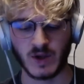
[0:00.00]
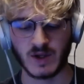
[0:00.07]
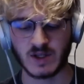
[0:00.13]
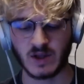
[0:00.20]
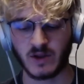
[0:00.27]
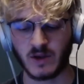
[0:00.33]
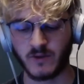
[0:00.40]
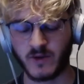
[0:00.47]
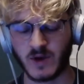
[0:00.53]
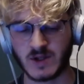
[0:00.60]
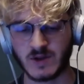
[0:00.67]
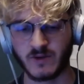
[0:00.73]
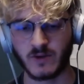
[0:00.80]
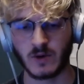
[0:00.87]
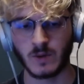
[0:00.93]
Because I think
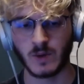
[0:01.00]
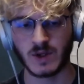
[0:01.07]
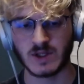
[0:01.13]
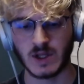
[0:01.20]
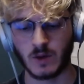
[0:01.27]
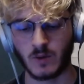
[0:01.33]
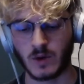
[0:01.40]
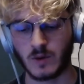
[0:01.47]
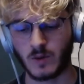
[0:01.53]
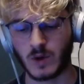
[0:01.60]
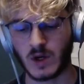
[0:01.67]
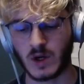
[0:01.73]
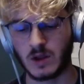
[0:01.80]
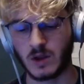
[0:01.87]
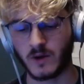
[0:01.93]
first and foremost, like
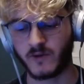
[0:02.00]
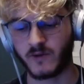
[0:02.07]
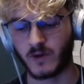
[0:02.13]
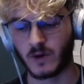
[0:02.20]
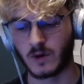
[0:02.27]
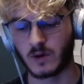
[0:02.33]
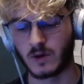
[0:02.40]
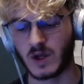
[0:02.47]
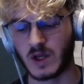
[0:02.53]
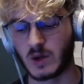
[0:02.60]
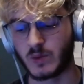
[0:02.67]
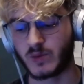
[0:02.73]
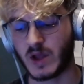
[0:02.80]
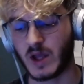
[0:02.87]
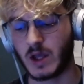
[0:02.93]
what I look for in
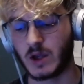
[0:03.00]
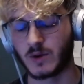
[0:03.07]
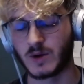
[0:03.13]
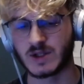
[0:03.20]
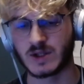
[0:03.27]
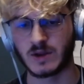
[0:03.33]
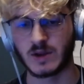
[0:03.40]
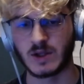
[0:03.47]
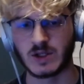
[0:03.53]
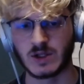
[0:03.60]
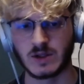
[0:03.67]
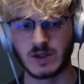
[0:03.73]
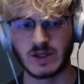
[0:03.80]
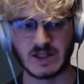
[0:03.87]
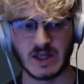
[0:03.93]
a player is the
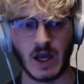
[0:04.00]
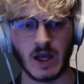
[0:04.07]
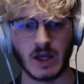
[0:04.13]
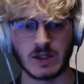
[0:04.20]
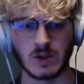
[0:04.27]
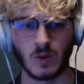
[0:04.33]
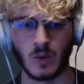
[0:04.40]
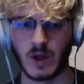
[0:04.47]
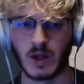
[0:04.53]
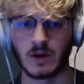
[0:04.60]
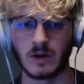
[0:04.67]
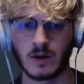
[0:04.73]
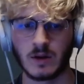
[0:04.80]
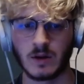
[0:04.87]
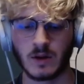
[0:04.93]
desire to
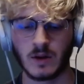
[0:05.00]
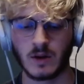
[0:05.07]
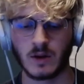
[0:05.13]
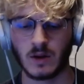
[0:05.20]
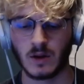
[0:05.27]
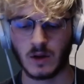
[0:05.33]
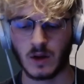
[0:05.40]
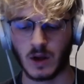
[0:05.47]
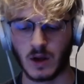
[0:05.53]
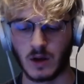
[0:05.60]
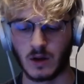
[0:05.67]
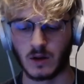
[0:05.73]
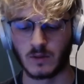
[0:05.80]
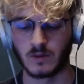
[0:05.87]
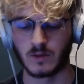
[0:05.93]
win.
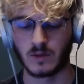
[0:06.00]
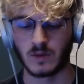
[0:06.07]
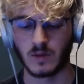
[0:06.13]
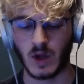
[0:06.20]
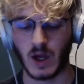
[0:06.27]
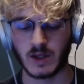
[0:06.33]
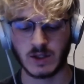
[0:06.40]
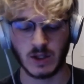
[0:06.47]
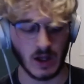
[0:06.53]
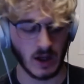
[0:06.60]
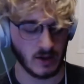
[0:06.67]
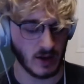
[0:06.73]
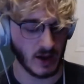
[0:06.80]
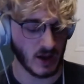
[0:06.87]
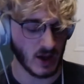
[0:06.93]
I
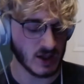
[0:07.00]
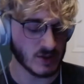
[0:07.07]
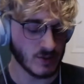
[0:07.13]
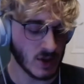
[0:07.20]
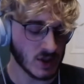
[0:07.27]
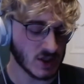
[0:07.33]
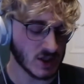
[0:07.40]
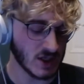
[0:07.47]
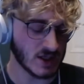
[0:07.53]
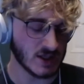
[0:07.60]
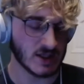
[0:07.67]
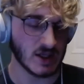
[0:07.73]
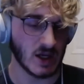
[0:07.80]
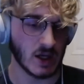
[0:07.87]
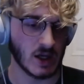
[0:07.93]
like as much
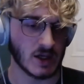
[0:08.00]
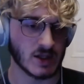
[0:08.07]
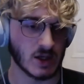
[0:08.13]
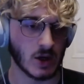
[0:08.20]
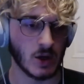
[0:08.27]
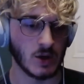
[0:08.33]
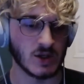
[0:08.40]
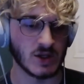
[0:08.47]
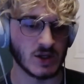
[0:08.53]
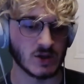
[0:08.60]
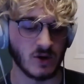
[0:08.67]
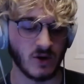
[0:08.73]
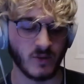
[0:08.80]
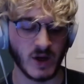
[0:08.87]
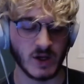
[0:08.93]
as a coach is
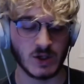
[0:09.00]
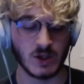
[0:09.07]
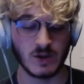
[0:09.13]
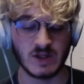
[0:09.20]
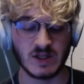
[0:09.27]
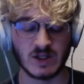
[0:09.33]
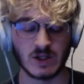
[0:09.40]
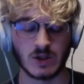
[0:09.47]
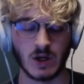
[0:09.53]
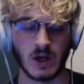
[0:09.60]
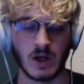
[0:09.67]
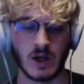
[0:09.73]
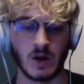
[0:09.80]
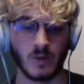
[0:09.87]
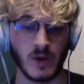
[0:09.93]
sort of my duty to try
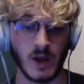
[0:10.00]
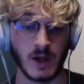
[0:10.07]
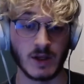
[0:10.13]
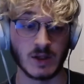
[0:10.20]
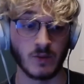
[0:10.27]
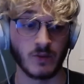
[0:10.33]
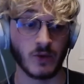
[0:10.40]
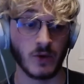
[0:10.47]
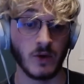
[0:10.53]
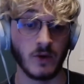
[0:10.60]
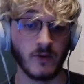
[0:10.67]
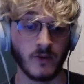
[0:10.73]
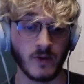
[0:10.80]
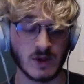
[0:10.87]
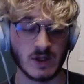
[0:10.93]
and help players
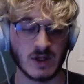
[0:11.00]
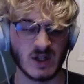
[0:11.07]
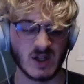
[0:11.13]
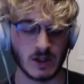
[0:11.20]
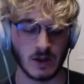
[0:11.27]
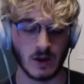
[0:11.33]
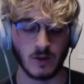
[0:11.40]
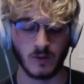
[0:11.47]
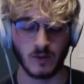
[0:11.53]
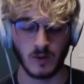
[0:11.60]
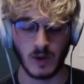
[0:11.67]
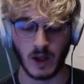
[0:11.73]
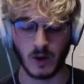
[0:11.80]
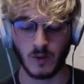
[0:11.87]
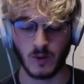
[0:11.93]
improve, which is
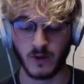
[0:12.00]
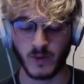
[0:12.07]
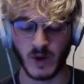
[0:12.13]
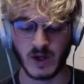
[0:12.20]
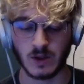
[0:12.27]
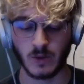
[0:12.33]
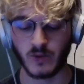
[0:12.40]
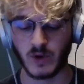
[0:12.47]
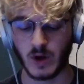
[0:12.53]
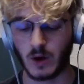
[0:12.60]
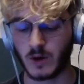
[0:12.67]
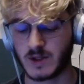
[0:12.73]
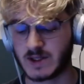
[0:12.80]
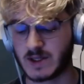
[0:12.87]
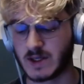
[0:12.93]
like one of my top
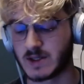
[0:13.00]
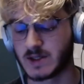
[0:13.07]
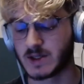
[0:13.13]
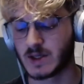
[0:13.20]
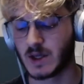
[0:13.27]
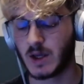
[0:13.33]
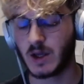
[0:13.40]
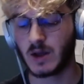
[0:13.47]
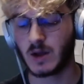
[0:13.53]
priorities.